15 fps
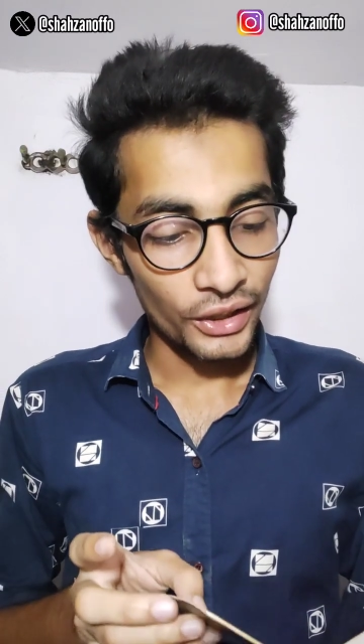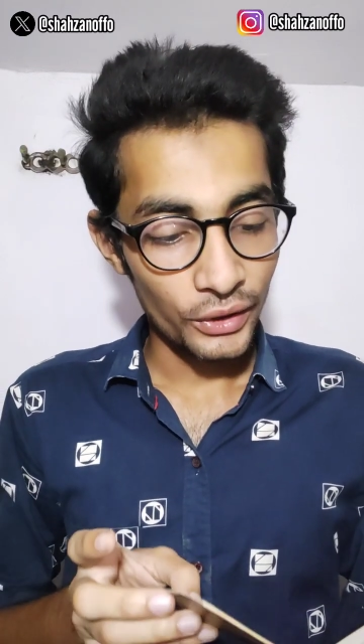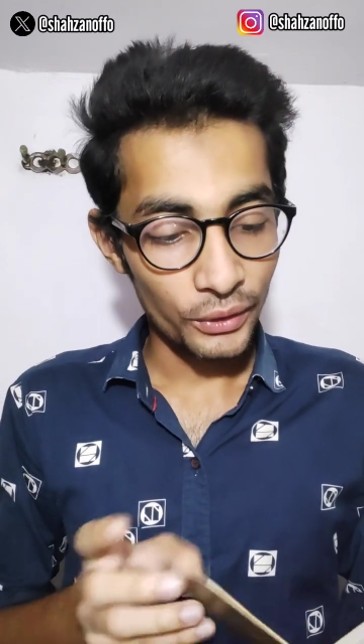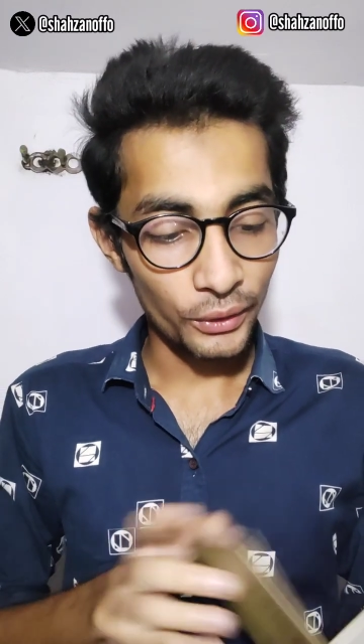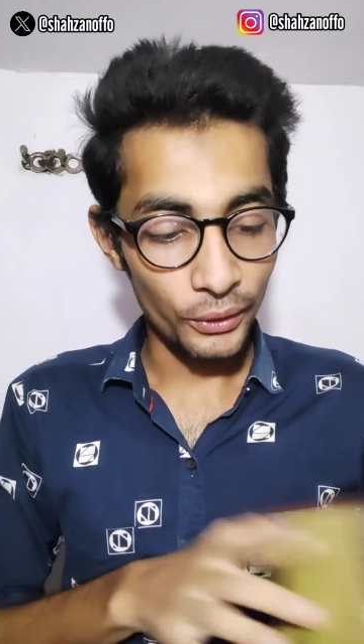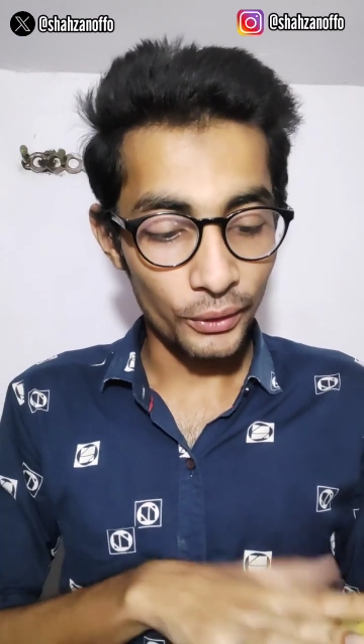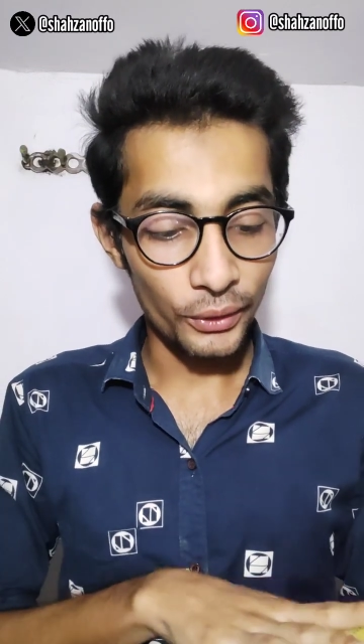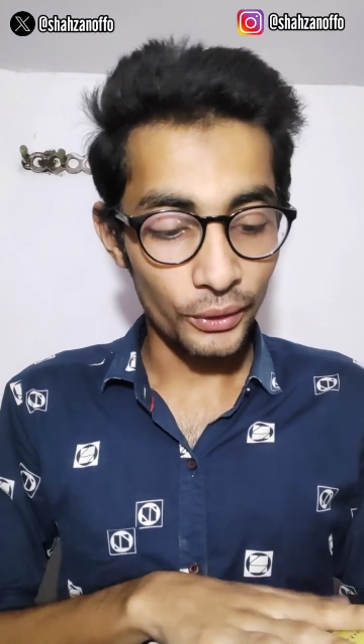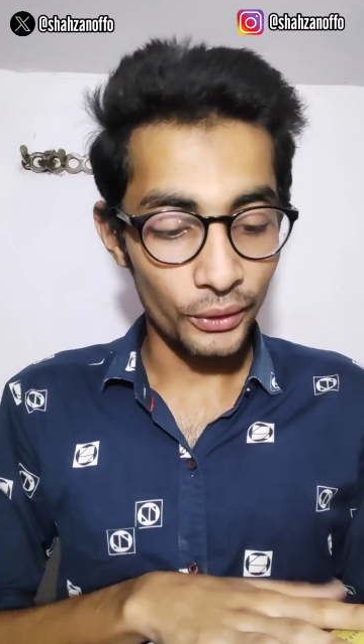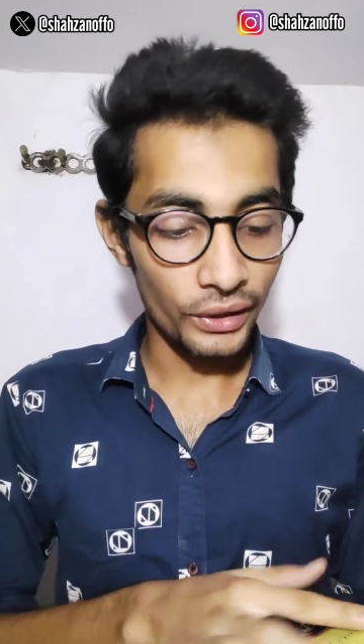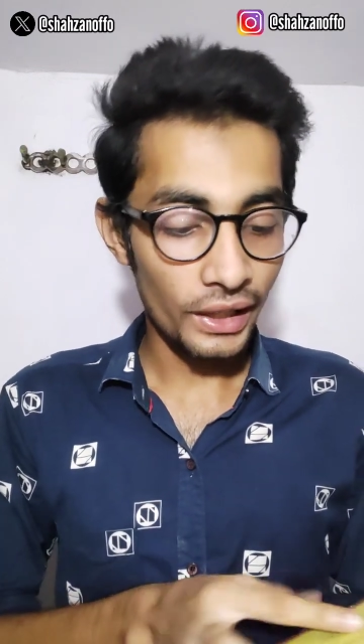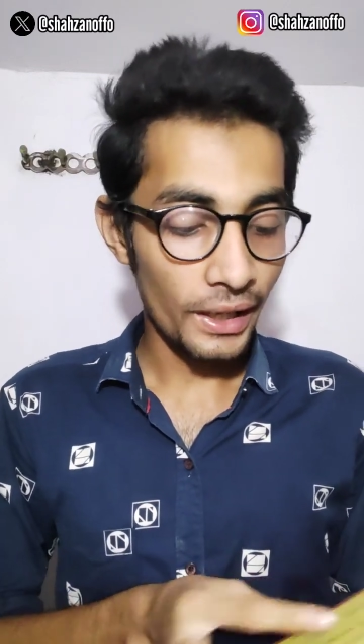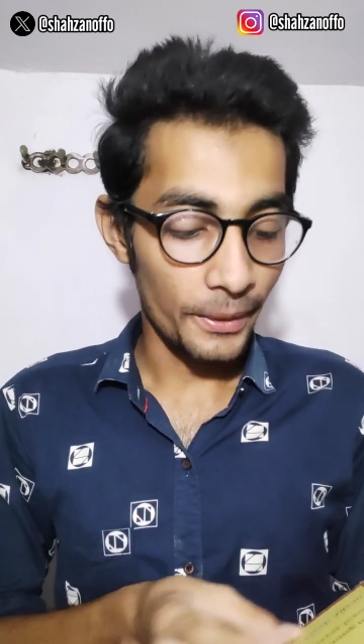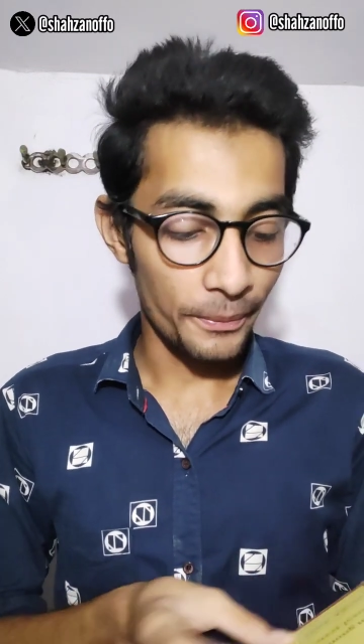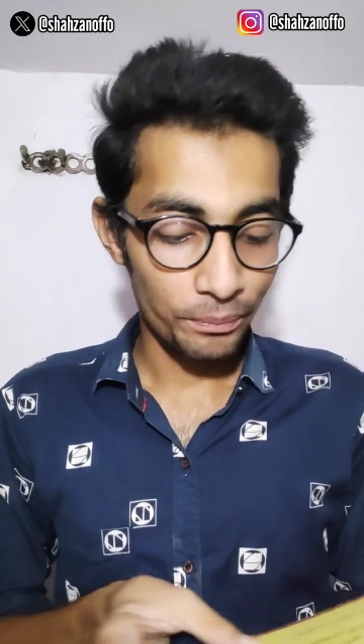So
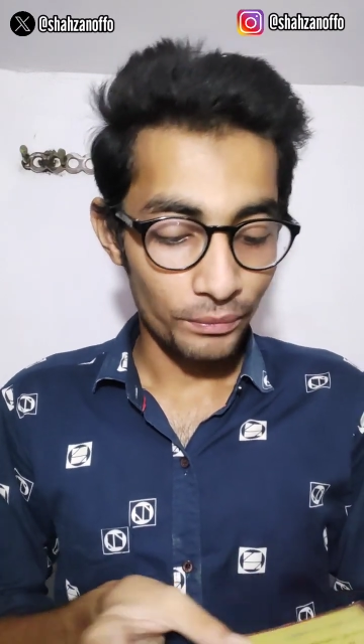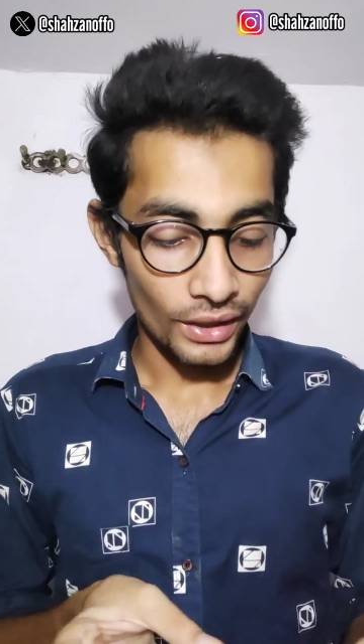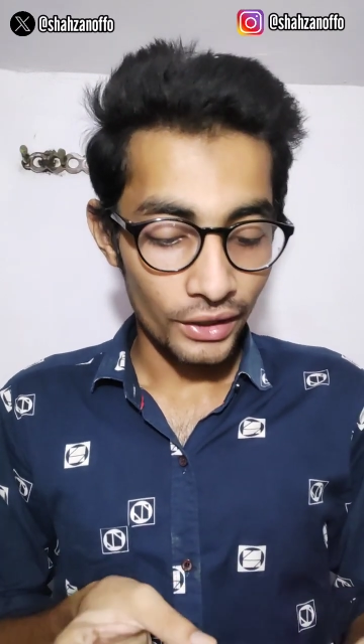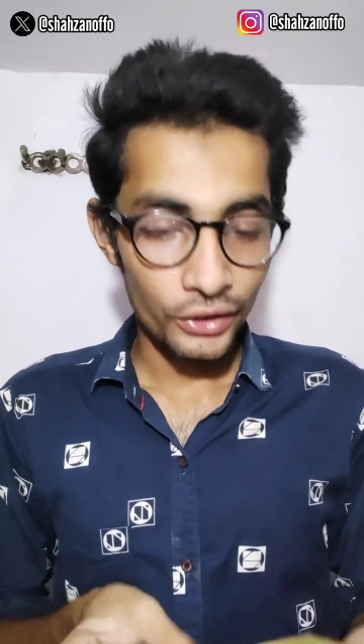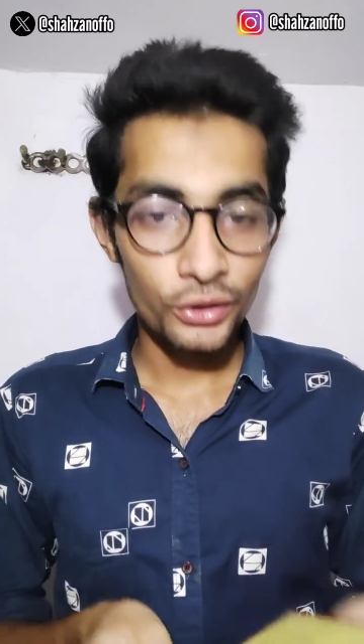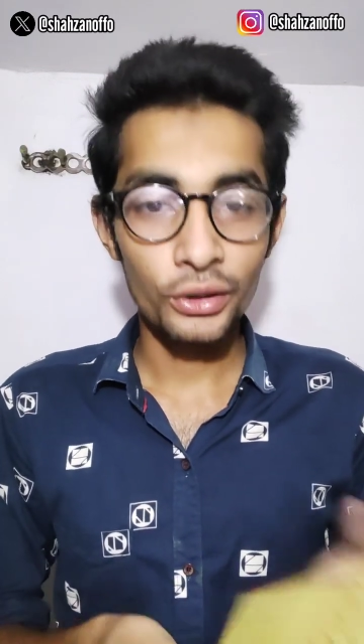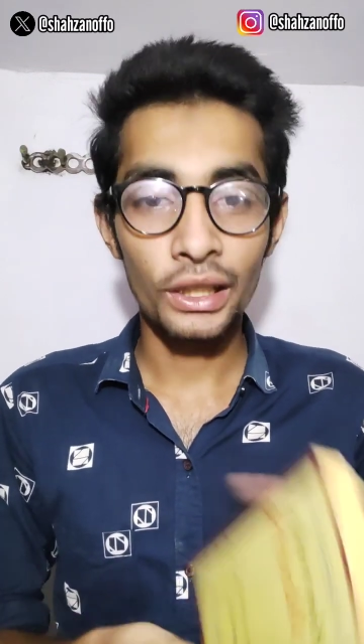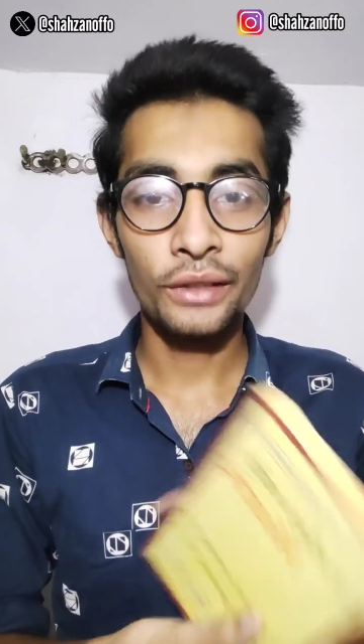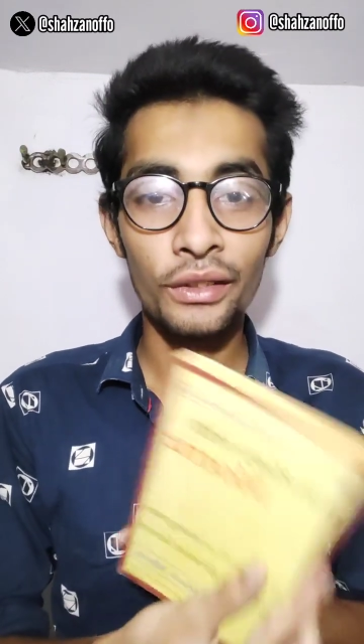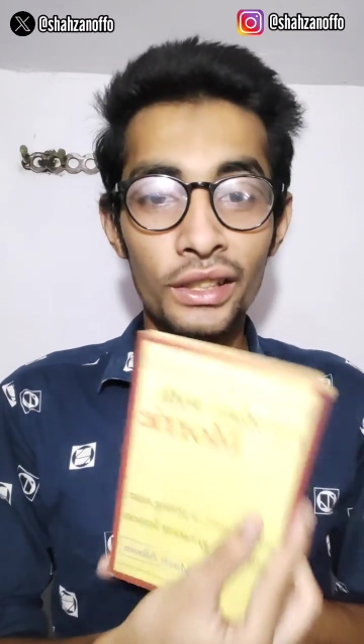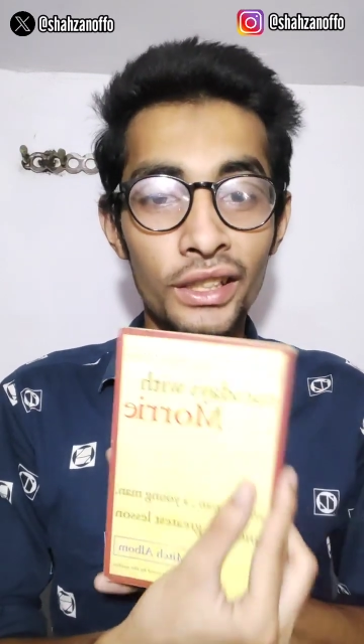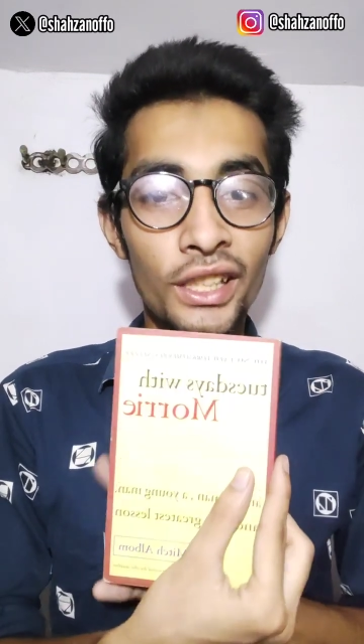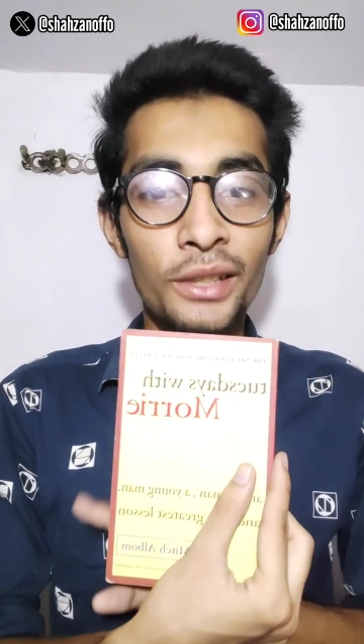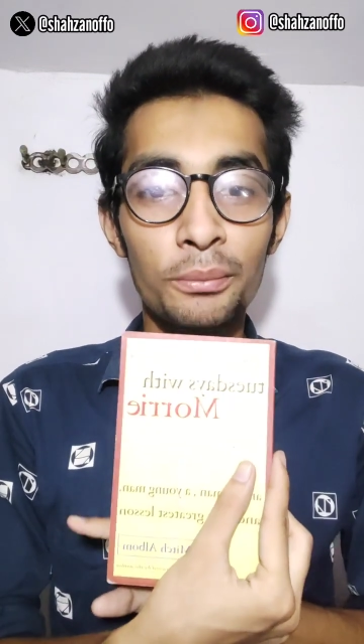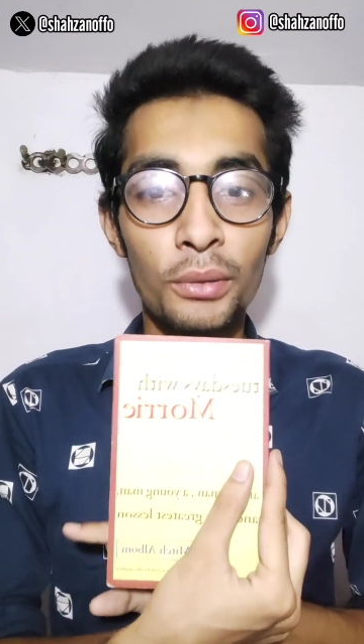yeah, so
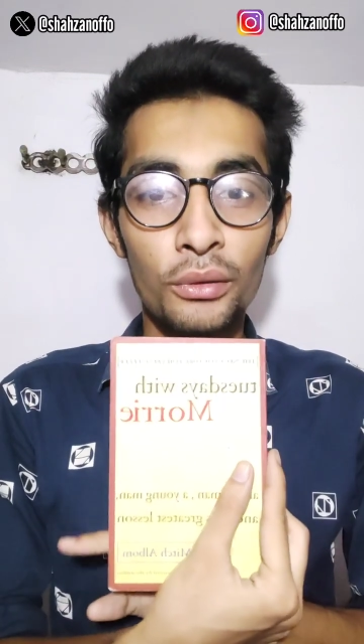even this